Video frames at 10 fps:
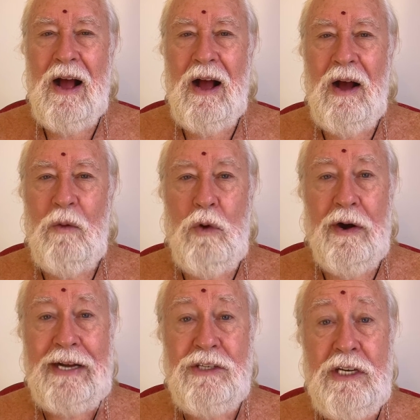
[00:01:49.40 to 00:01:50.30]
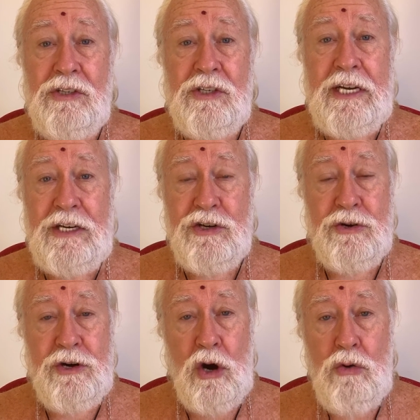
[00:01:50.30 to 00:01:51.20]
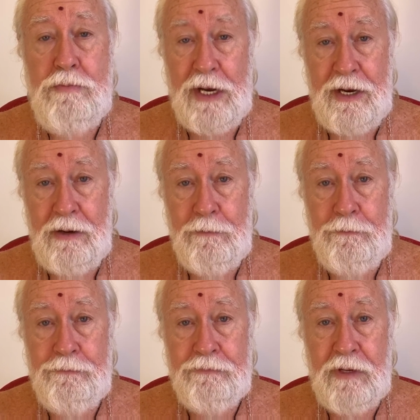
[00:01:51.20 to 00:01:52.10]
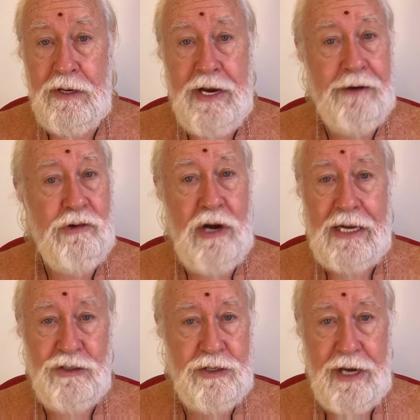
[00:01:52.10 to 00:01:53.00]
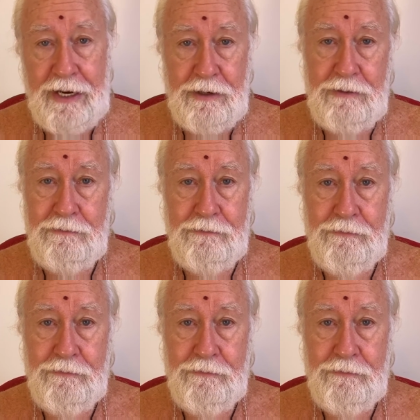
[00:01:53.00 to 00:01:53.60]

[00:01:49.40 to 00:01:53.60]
Uh, whereas his teacher, Nomi, never hesitated.